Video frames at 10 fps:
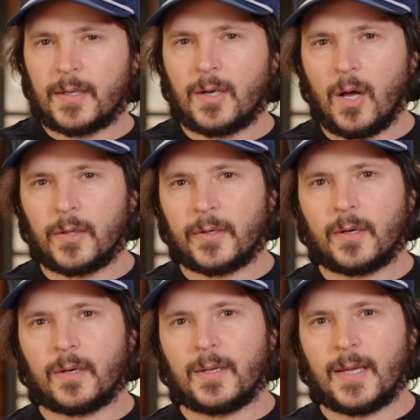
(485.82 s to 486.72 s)
let
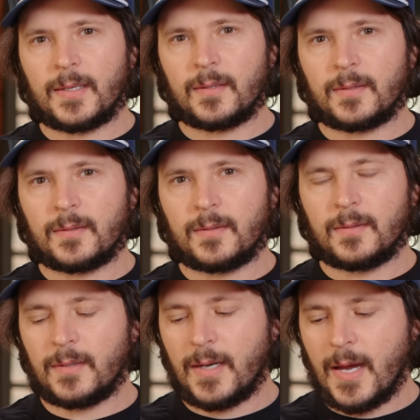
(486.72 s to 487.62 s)
color and
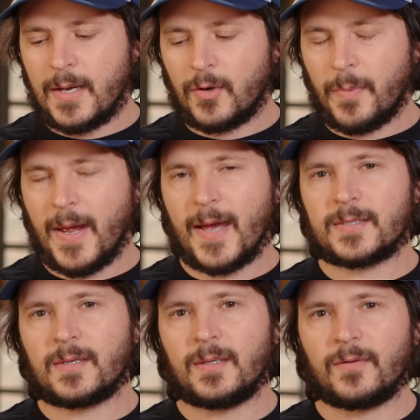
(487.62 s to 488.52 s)

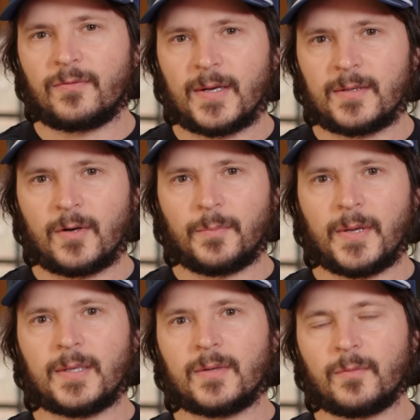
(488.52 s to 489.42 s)
opacity affect your
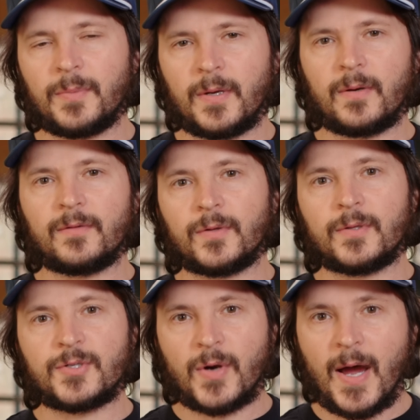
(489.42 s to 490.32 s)
opinion of a beer until
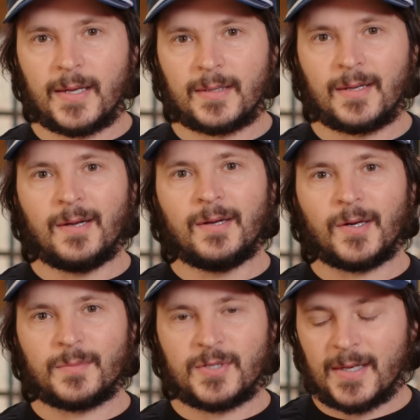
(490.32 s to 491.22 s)
you try it
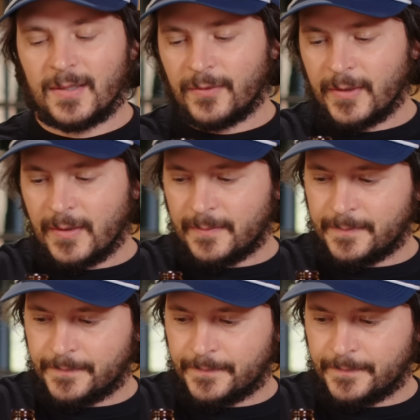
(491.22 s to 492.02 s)
objectively.